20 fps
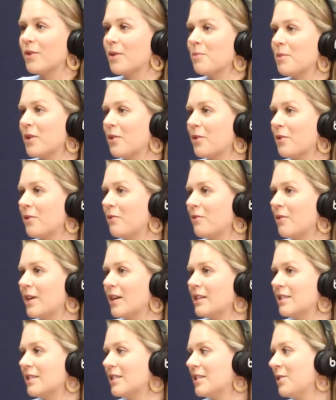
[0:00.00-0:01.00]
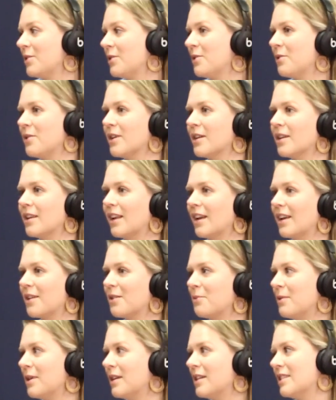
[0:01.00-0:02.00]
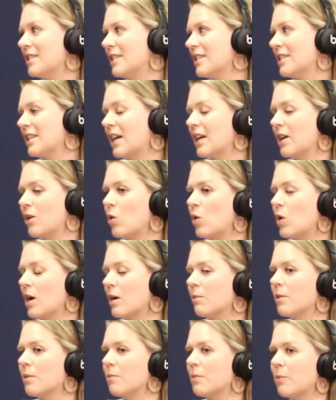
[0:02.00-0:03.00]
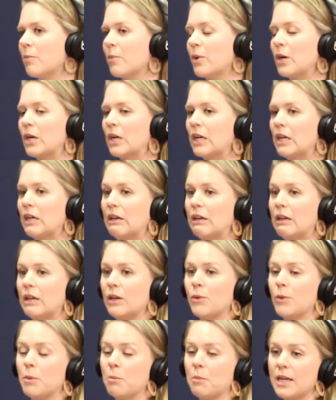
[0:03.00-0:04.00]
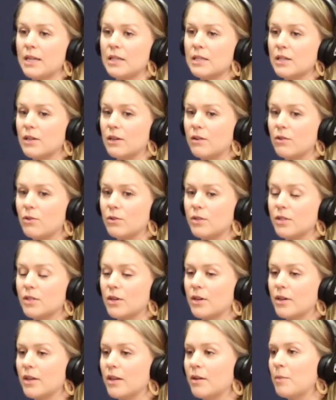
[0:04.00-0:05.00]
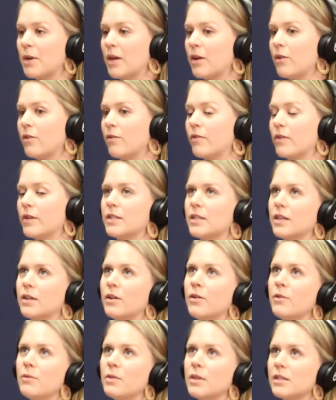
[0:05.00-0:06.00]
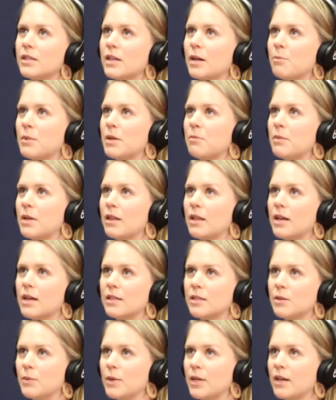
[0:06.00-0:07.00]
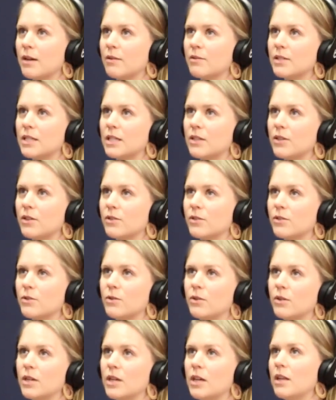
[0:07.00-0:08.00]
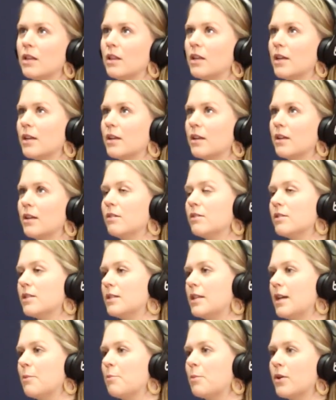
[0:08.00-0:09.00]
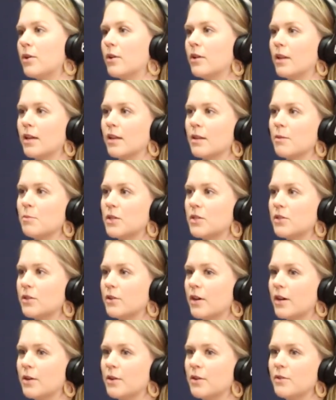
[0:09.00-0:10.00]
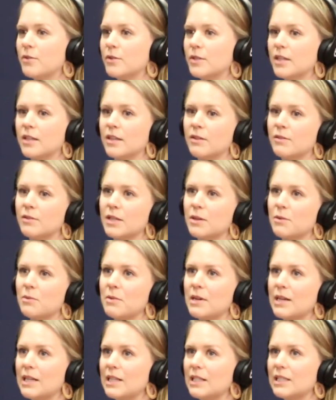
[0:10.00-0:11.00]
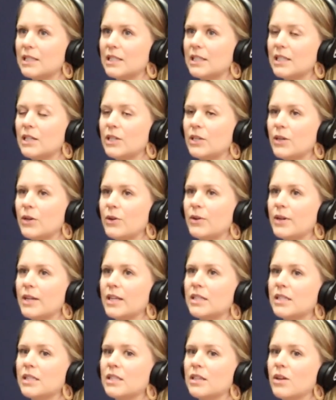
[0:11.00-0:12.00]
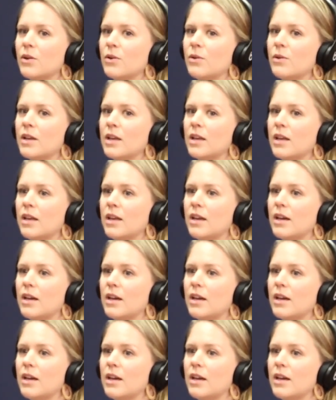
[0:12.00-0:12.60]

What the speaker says: it from their girlfriends, on like what is a cycle. I remember when my cycle started, my girlfriend said, "Oh, this happened to me last week. I was 10 years old. Like, here's a tampon. Like, let me show you how to use it." And I was like, "What?" And so